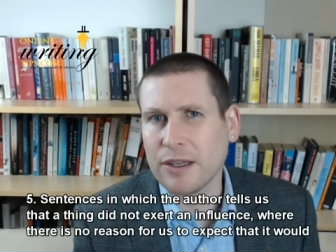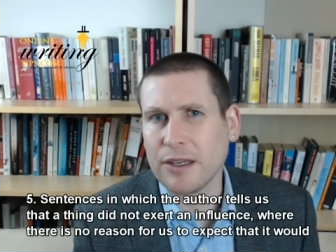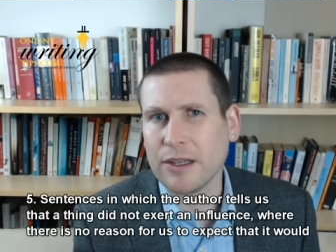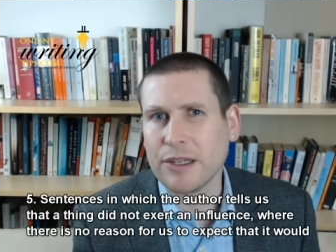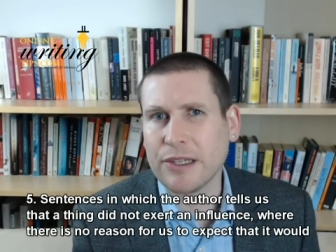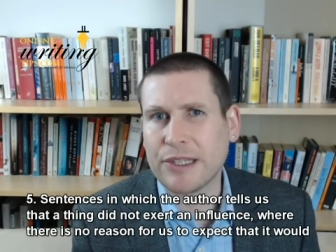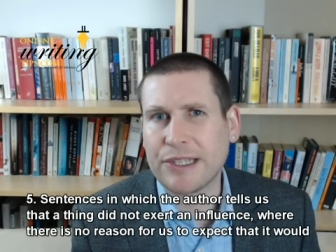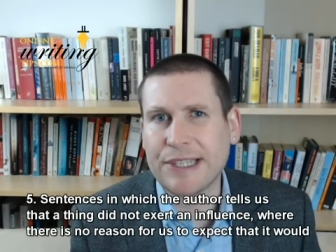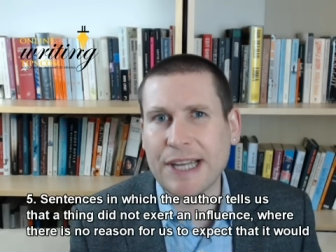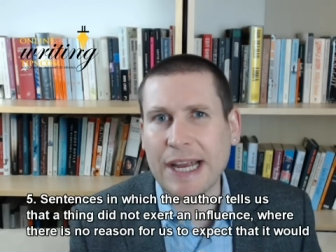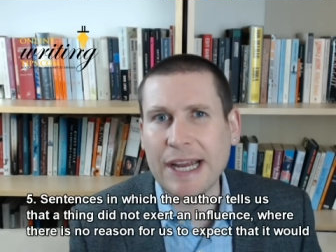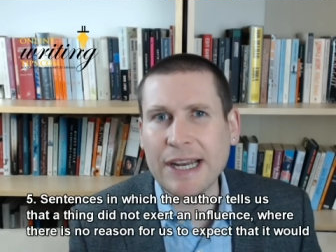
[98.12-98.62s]

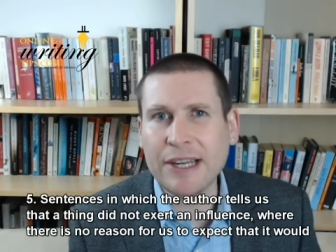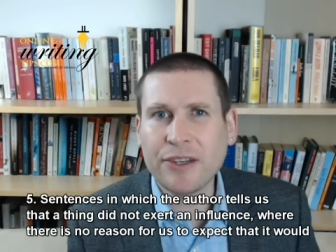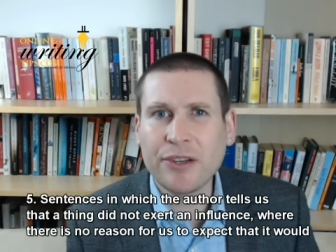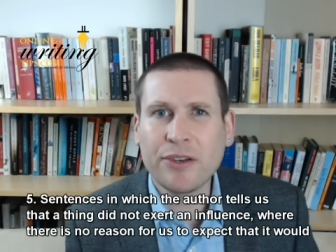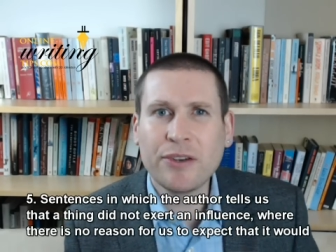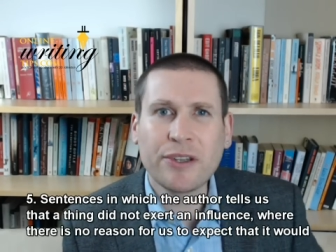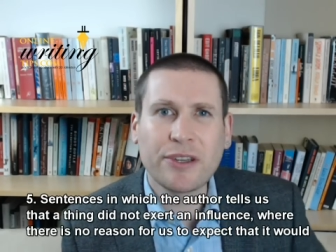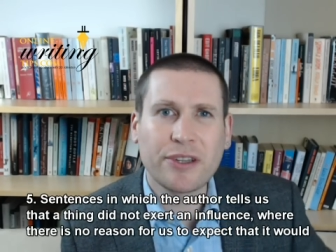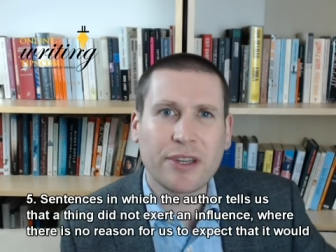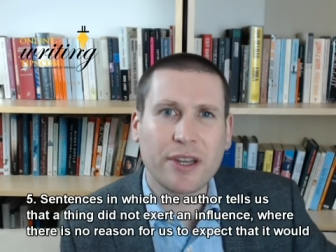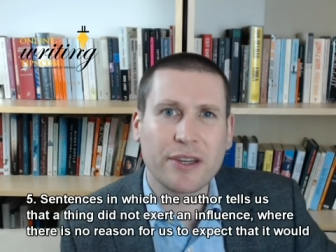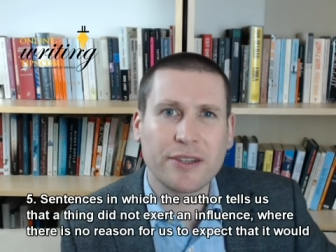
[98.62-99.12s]

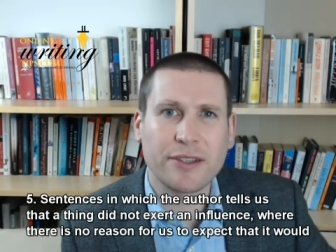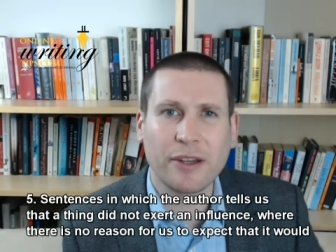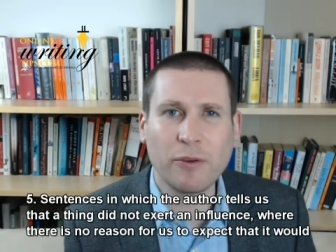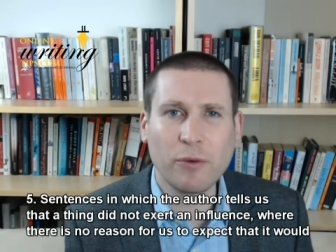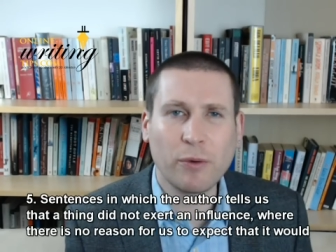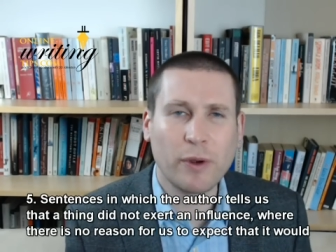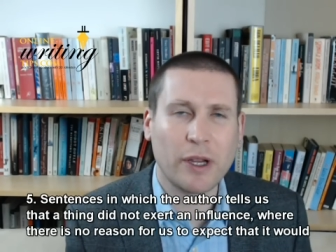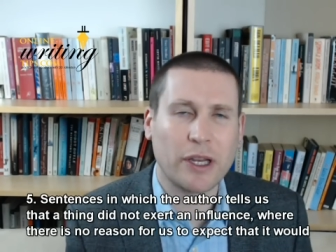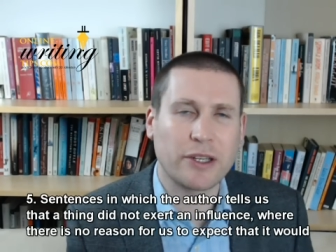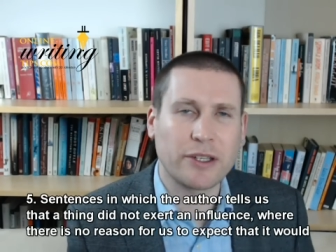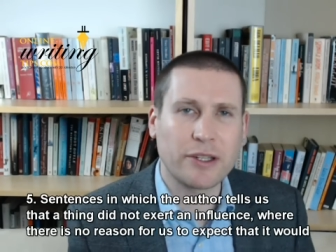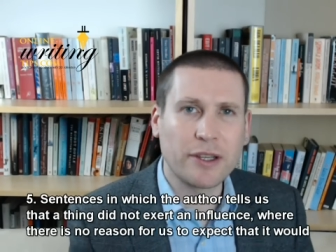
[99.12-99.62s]
Sentences in
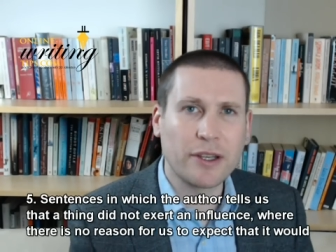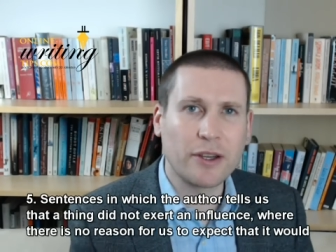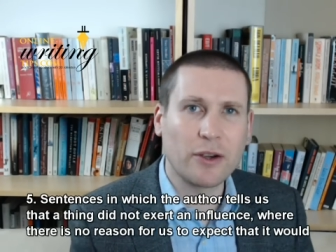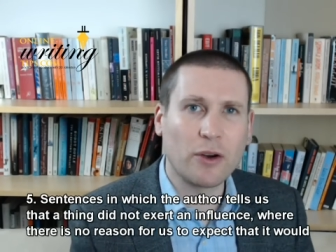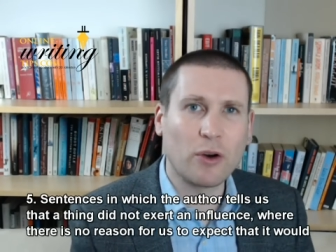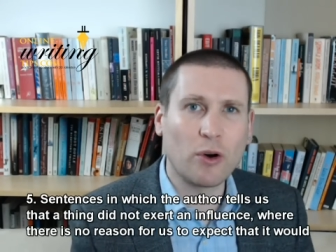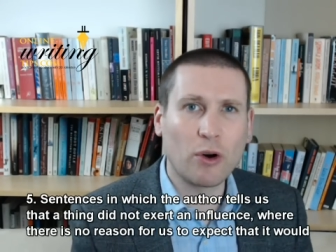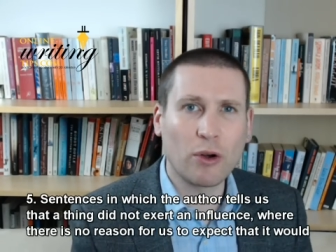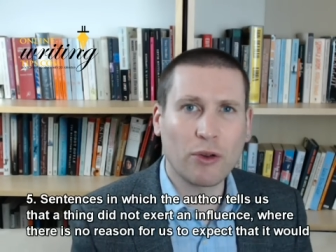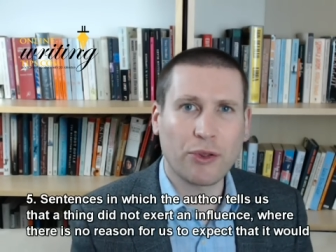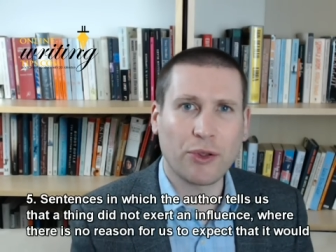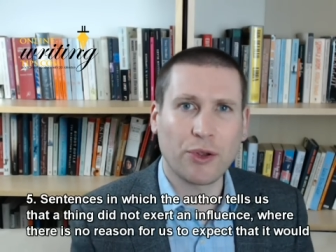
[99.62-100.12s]
which the
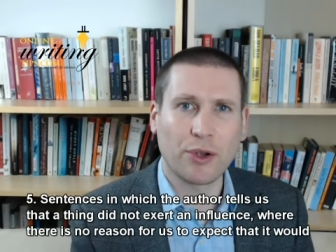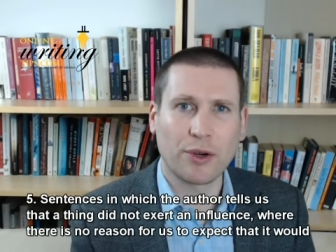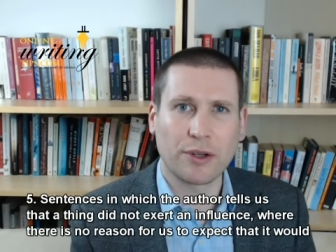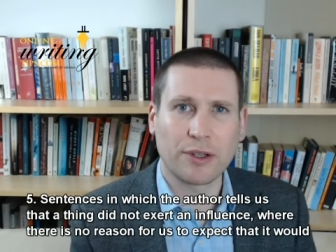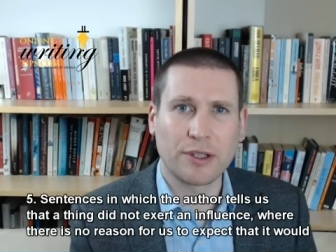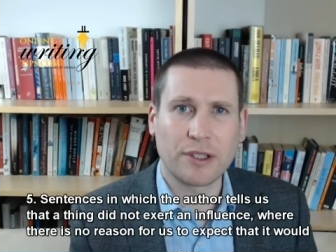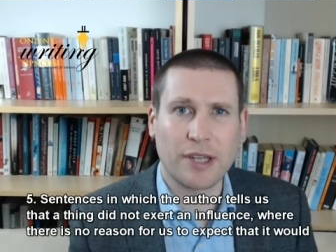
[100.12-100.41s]
author